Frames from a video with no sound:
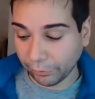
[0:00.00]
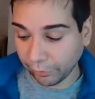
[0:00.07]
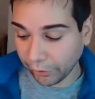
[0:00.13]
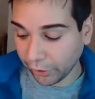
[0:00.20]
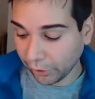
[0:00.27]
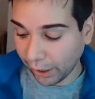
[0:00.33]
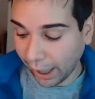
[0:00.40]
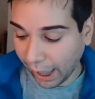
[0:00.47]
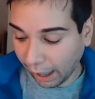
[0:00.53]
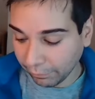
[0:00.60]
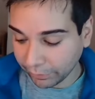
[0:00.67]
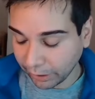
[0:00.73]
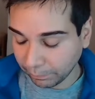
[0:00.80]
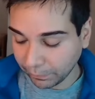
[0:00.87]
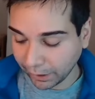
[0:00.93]
for you to have
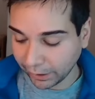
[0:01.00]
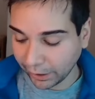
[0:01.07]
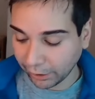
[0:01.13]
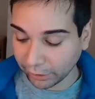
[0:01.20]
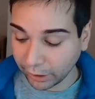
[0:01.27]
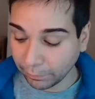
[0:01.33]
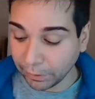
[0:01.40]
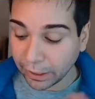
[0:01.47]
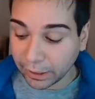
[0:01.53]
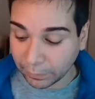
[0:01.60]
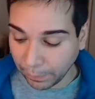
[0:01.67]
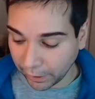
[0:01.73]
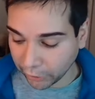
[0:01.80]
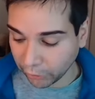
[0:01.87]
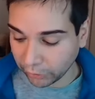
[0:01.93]
something here, something
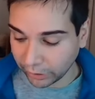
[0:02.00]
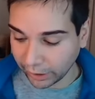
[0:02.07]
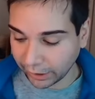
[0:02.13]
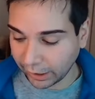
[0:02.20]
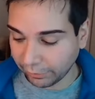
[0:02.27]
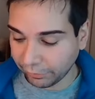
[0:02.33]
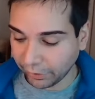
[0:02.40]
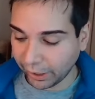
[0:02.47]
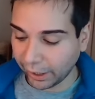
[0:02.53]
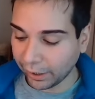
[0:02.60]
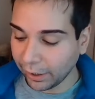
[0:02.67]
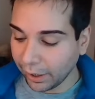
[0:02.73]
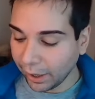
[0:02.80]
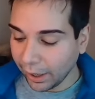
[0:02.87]
special and significant.